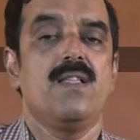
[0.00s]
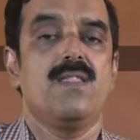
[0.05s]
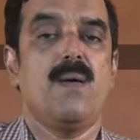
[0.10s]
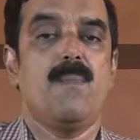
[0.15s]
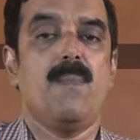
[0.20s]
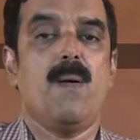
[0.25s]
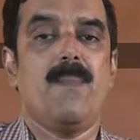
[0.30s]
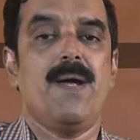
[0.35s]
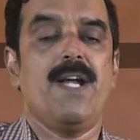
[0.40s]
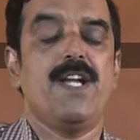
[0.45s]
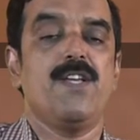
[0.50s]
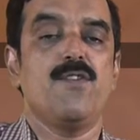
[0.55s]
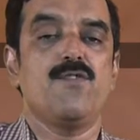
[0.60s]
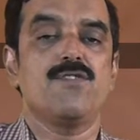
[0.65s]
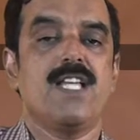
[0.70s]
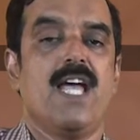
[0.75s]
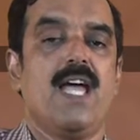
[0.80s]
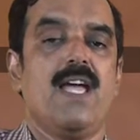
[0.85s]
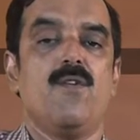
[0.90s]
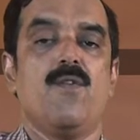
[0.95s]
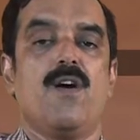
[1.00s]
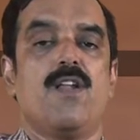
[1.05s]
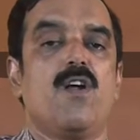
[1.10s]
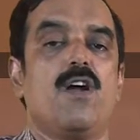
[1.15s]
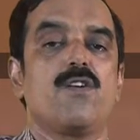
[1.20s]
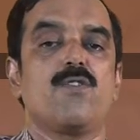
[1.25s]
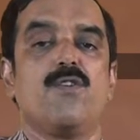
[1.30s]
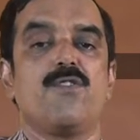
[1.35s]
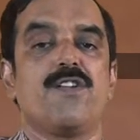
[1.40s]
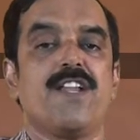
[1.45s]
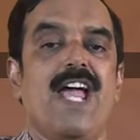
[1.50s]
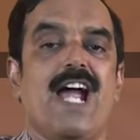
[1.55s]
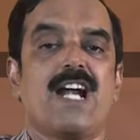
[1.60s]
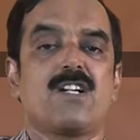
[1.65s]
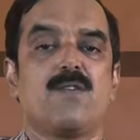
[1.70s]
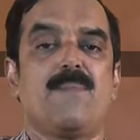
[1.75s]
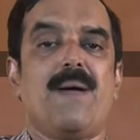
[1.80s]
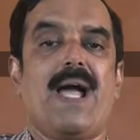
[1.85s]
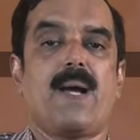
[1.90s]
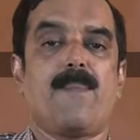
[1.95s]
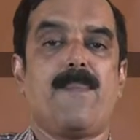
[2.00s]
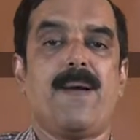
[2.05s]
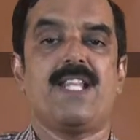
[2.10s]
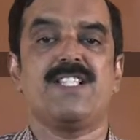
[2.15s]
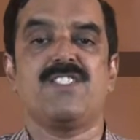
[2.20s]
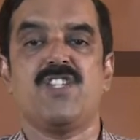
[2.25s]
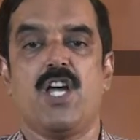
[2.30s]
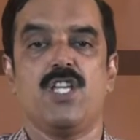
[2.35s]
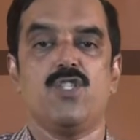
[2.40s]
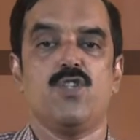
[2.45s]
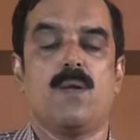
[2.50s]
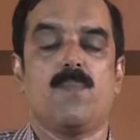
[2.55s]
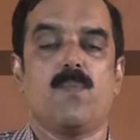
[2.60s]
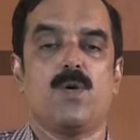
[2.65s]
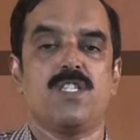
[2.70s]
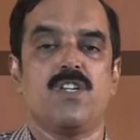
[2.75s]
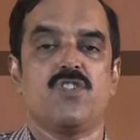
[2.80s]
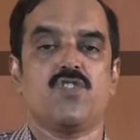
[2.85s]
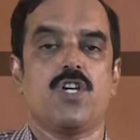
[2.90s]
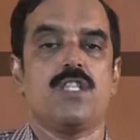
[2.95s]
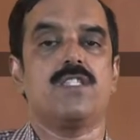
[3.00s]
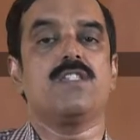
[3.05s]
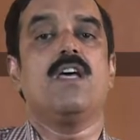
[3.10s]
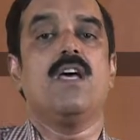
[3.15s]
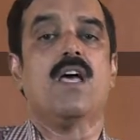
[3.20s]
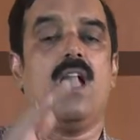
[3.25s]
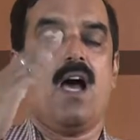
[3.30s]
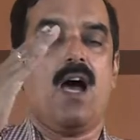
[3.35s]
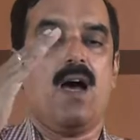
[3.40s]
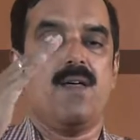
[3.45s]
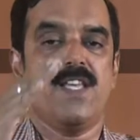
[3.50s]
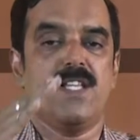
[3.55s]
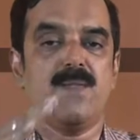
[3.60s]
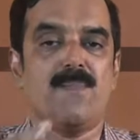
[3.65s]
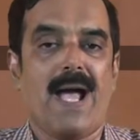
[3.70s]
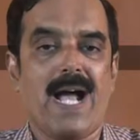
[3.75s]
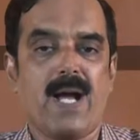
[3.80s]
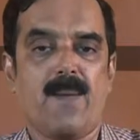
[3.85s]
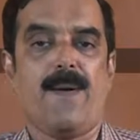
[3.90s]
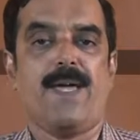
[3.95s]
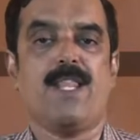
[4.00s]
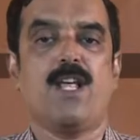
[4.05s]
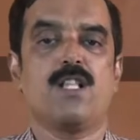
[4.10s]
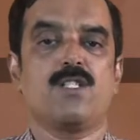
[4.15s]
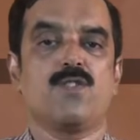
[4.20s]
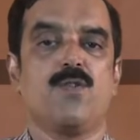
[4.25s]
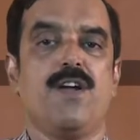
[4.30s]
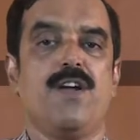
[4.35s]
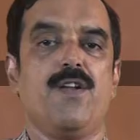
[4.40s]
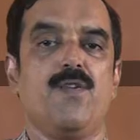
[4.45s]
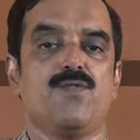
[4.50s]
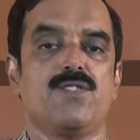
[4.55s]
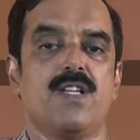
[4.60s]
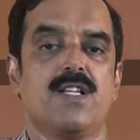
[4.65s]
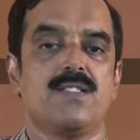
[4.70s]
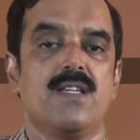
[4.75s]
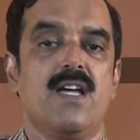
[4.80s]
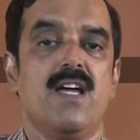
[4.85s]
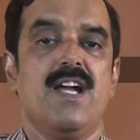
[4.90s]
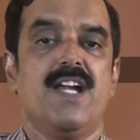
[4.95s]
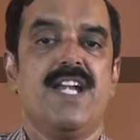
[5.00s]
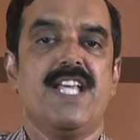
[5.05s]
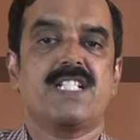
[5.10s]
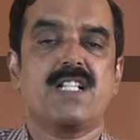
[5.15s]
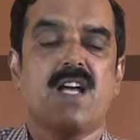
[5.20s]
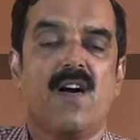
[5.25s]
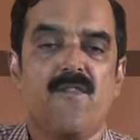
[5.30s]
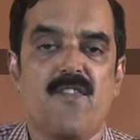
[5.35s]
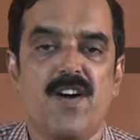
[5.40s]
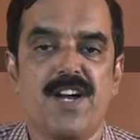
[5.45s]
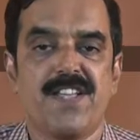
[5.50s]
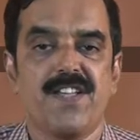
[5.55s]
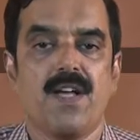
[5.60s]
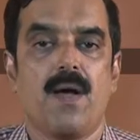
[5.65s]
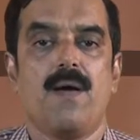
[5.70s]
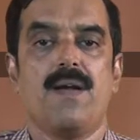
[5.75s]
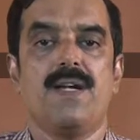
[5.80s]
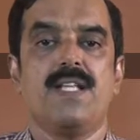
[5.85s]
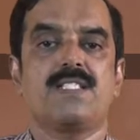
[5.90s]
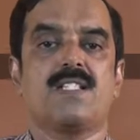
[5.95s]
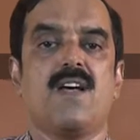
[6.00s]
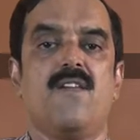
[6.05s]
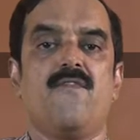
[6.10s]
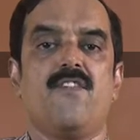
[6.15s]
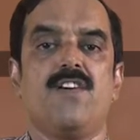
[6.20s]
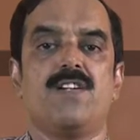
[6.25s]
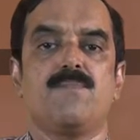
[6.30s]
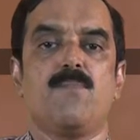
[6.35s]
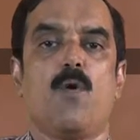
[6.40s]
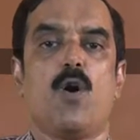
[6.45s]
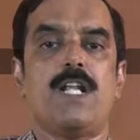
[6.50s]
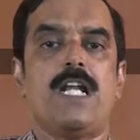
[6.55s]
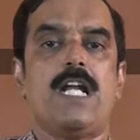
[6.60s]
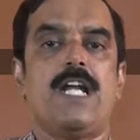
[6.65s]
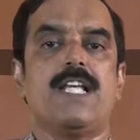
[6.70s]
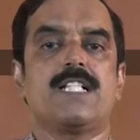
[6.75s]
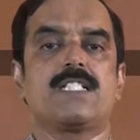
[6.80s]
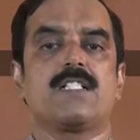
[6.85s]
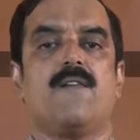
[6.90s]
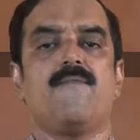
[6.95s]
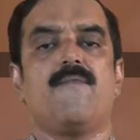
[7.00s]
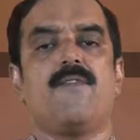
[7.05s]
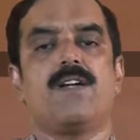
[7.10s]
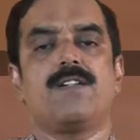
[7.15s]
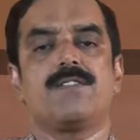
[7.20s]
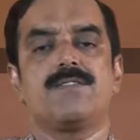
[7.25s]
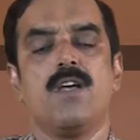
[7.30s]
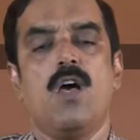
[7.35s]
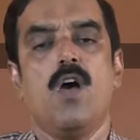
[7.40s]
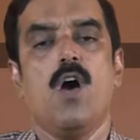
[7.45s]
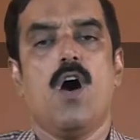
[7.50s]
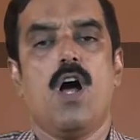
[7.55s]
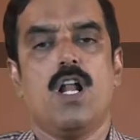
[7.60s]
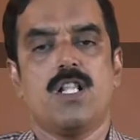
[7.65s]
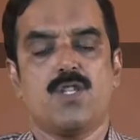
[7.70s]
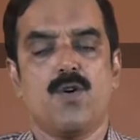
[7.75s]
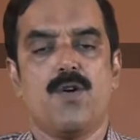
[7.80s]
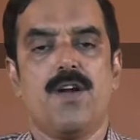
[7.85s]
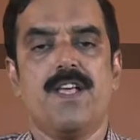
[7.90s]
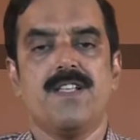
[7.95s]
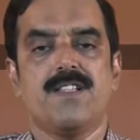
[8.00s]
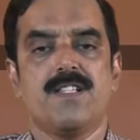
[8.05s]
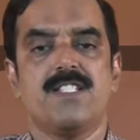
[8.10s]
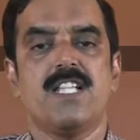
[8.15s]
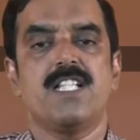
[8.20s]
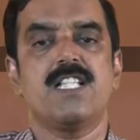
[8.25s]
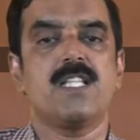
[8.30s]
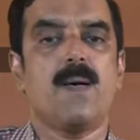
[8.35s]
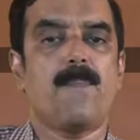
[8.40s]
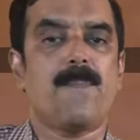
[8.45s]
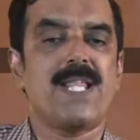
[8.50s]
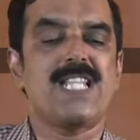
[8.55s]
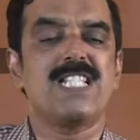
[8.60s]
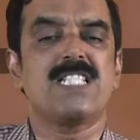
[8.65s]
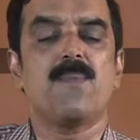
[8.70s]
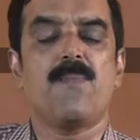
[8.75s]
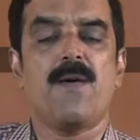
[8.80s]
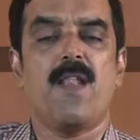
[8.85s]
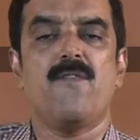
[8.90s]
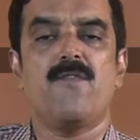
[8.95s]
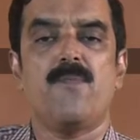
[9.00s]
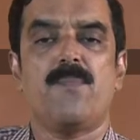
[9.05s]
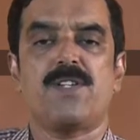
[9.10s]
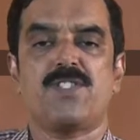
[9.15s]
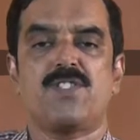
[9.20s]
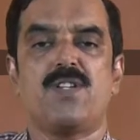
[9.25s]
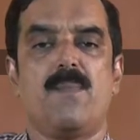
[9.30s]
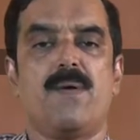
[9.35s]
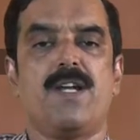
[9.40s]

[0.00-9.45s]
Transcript: The moment you say you are not going to react to back pain, change your position, uh, this back pain also reduces. Discomfort, uh, discomfort, bodily discomfort also reduces. This is the principle of Vipassana